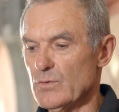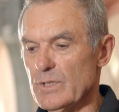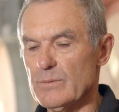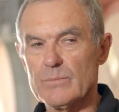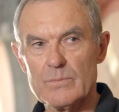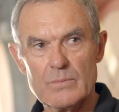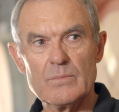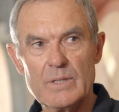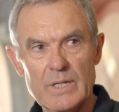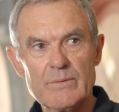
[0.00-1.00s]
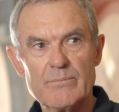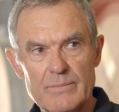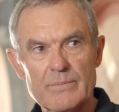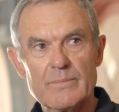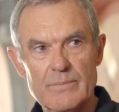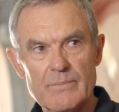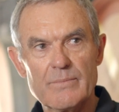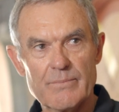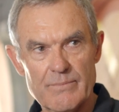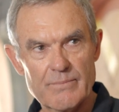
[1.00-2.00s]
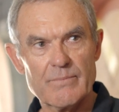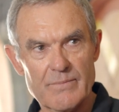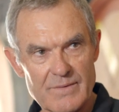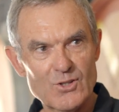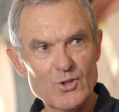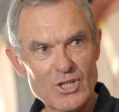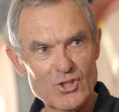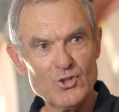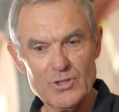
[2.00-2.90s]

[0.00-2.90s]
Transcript: so we found the opportunity then when we weren't